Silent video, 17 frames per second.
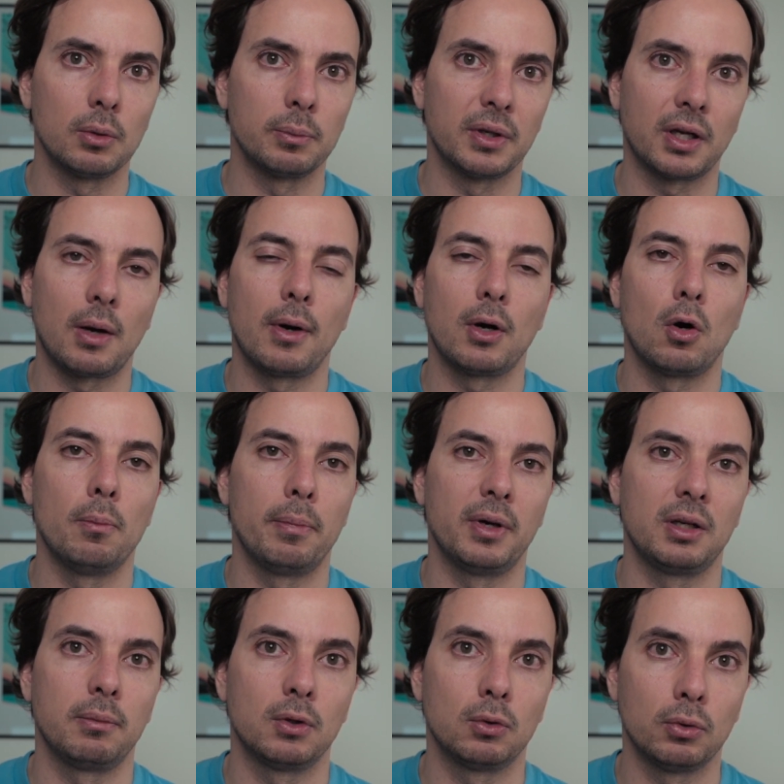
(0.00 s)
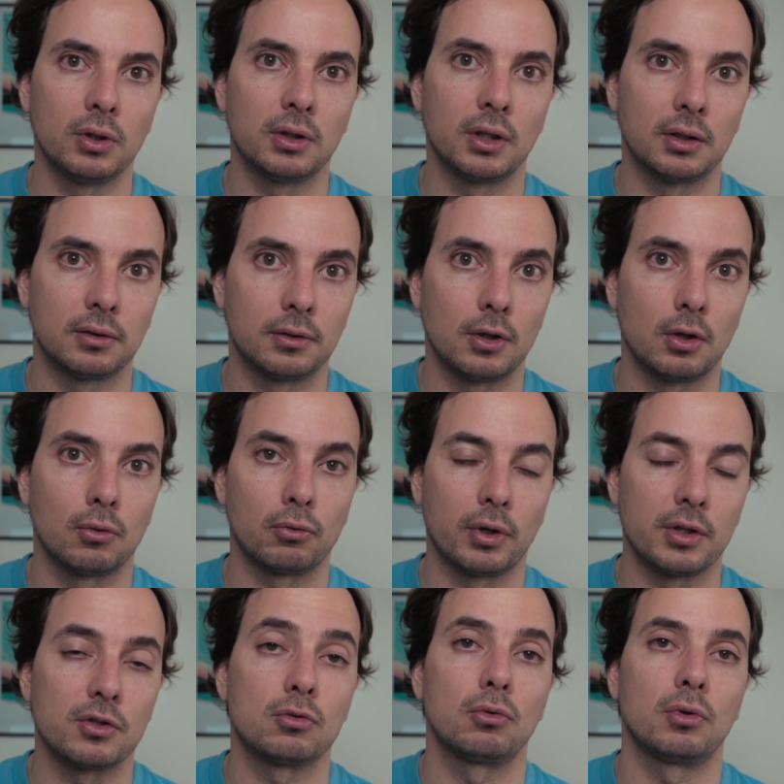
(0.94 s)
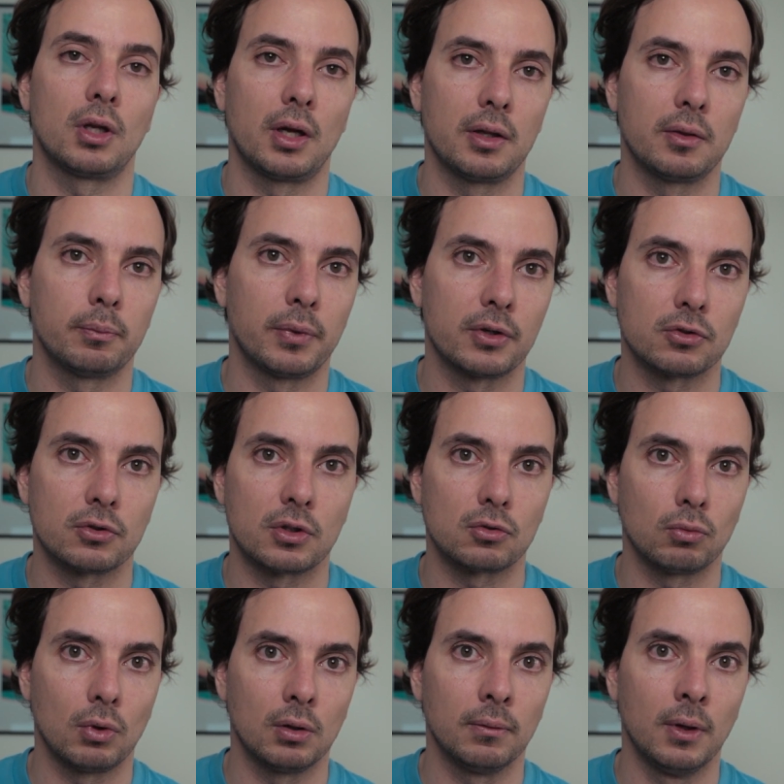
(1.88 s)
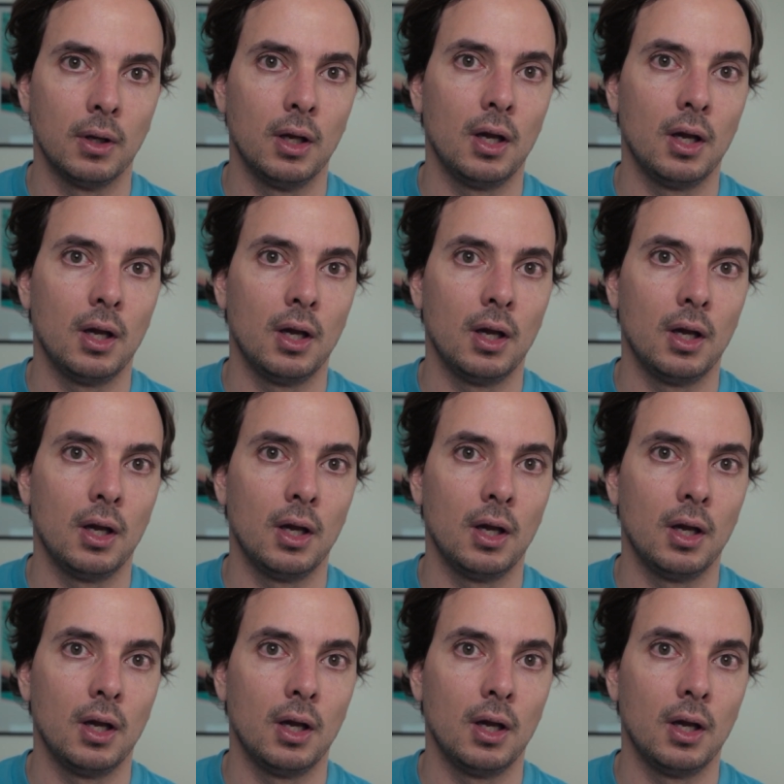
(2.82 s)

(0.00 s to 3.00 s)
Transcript: but have a company in between that rents to the end person as well,